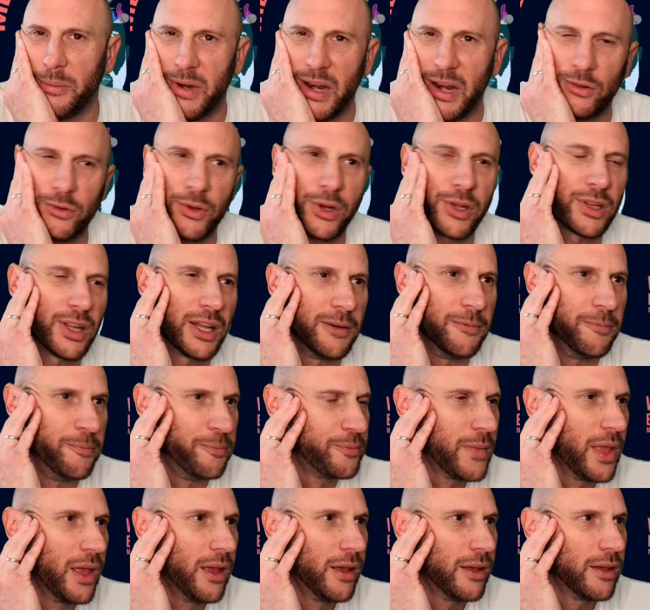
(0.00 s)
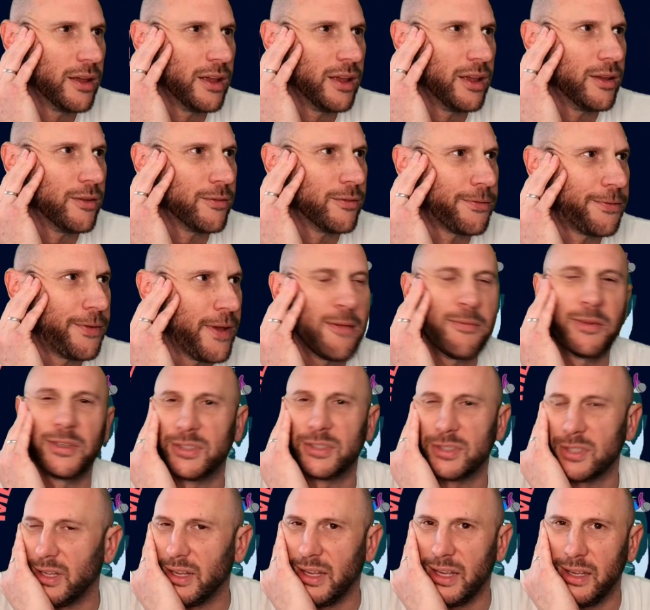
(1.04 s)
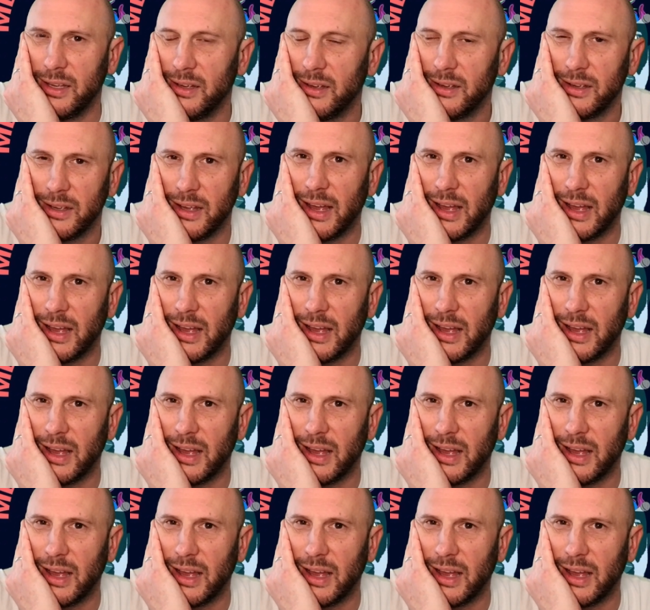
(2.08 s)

I mean, Hillary Clinton famously